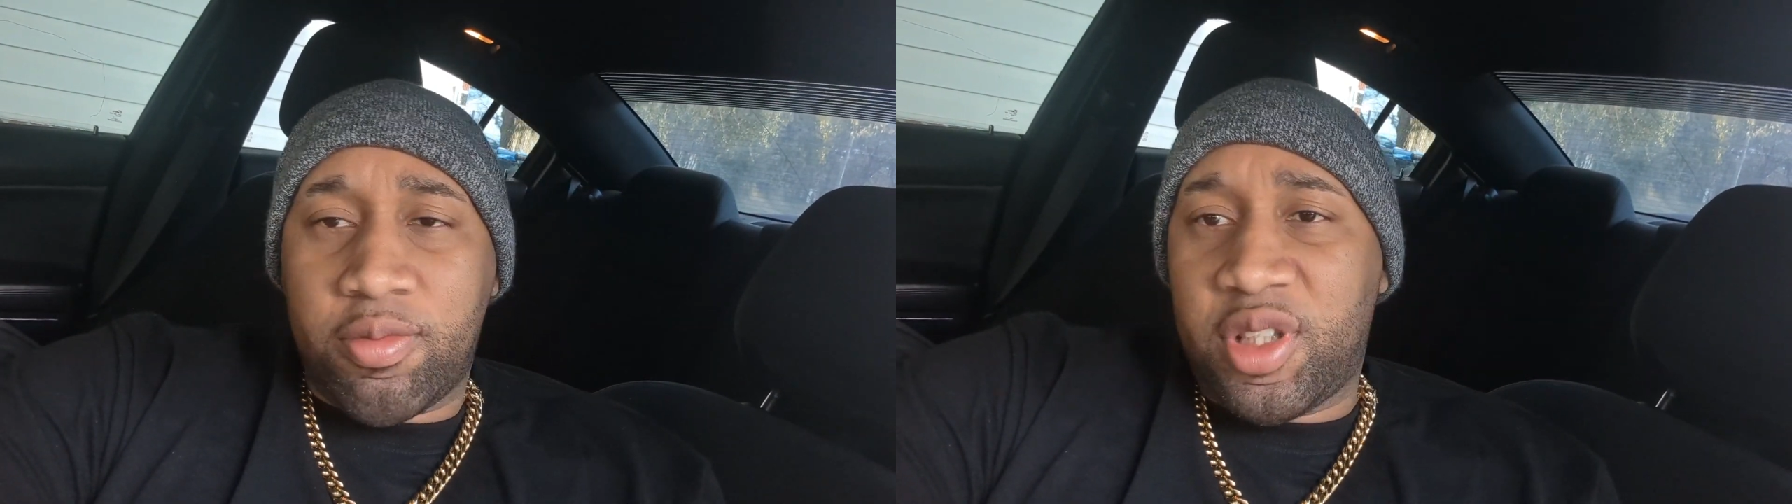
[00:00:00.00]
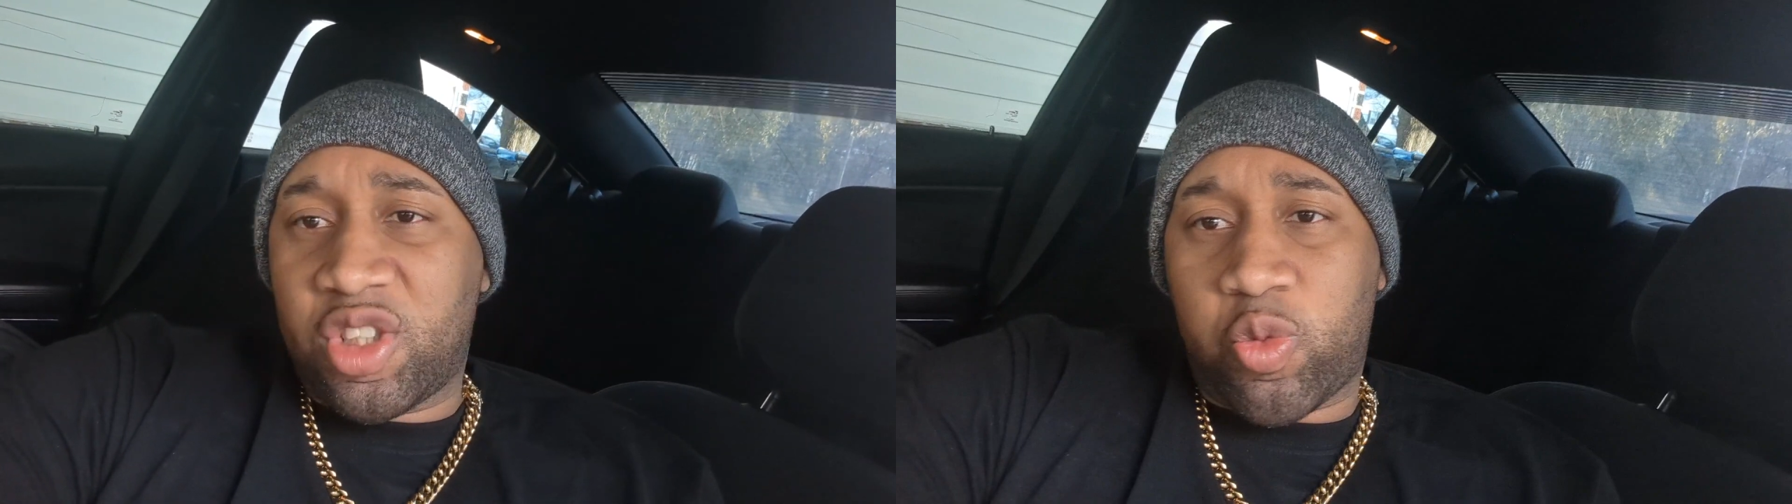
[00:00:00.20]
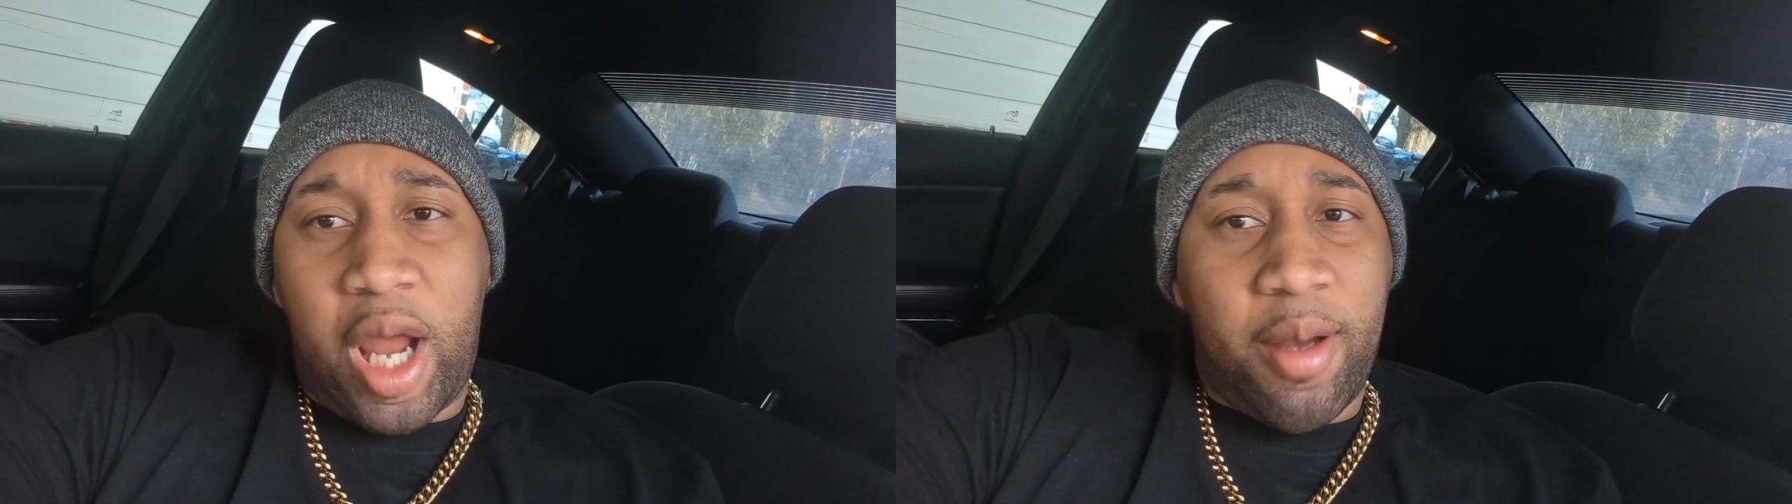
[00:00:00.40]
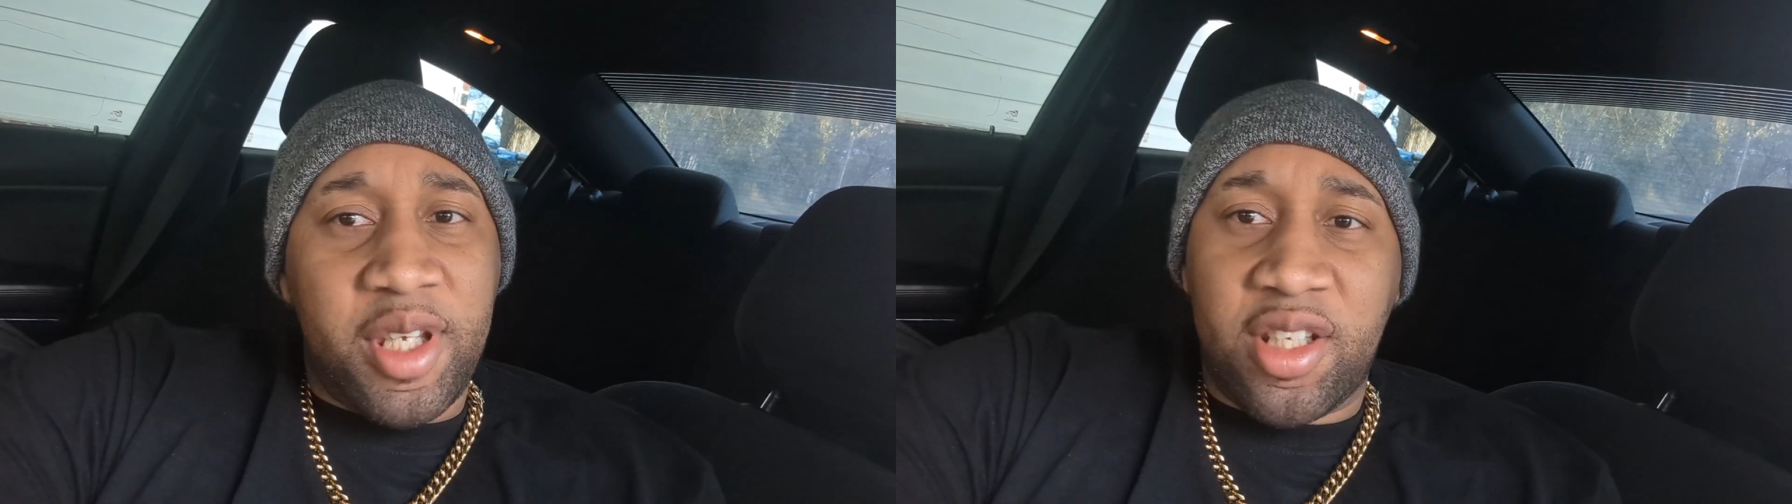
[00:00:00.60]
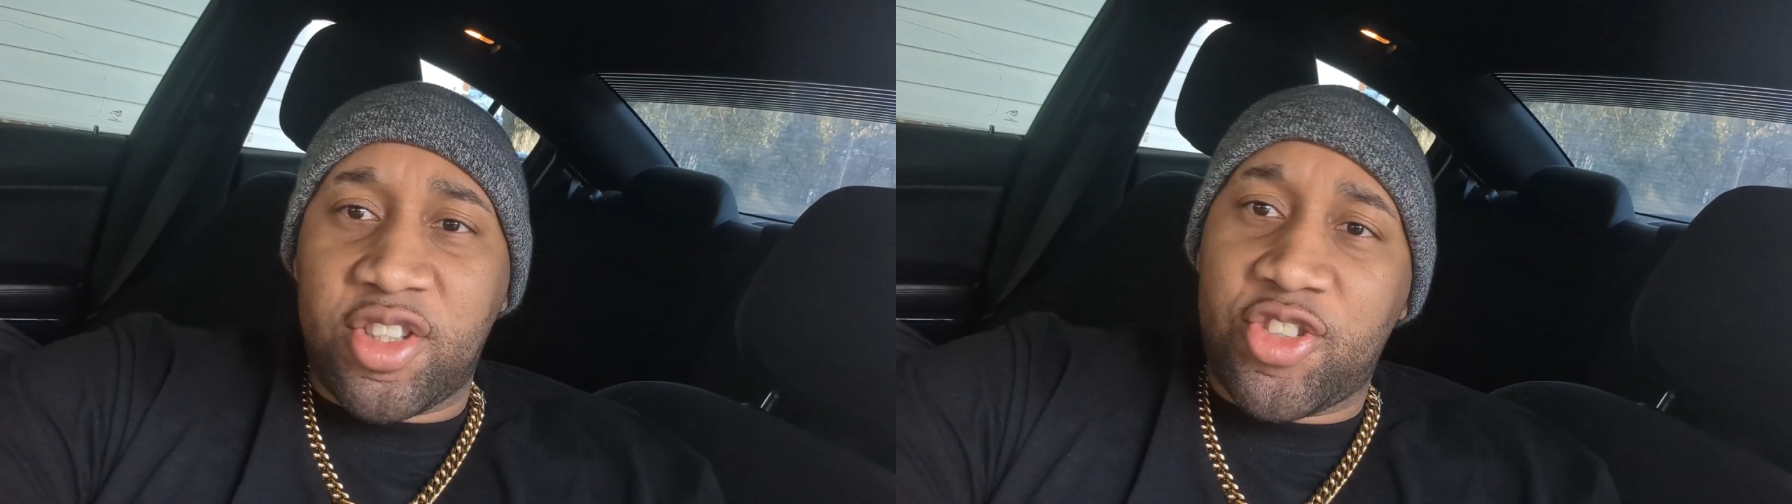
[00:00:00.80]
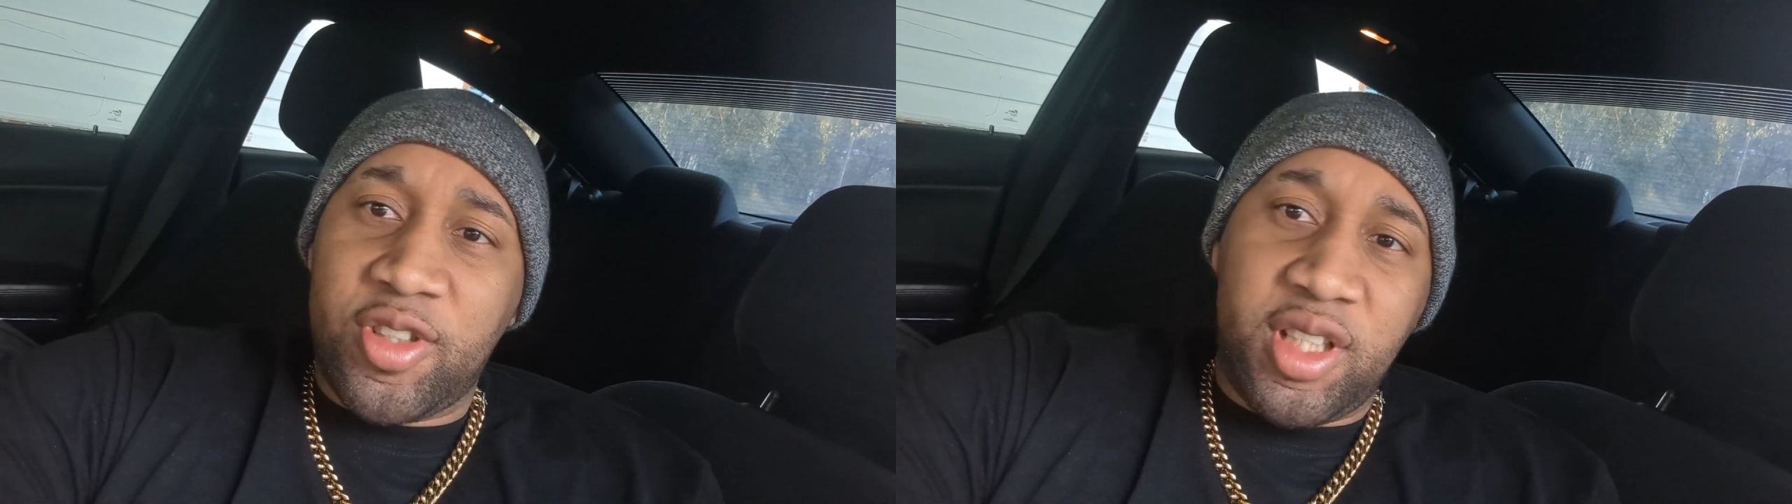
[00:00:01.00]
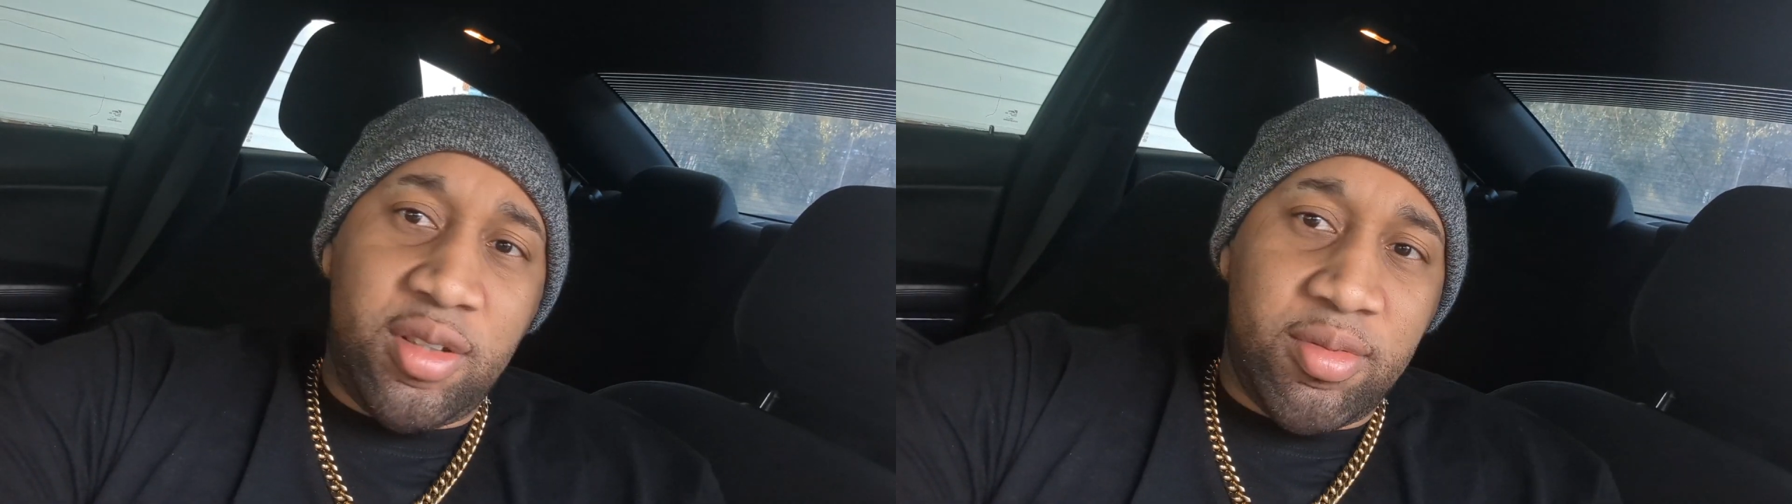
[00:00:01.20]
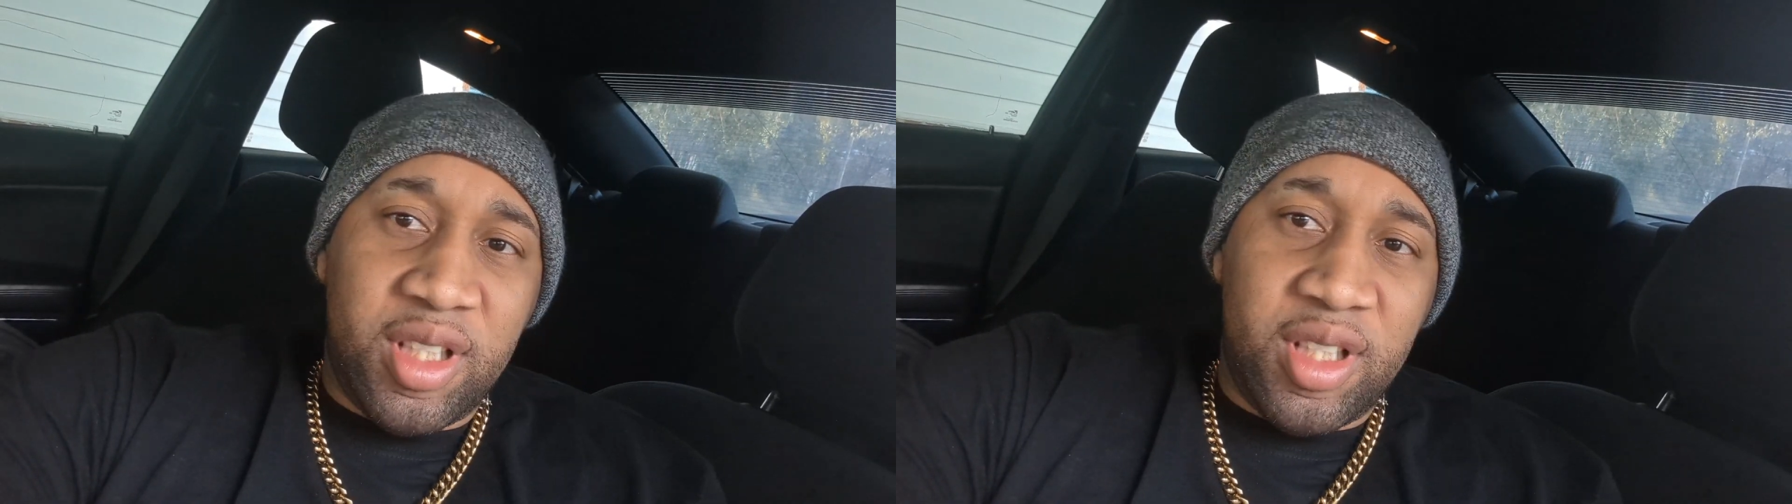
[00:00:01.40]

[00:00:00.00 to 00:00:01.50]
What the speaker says: This rap industry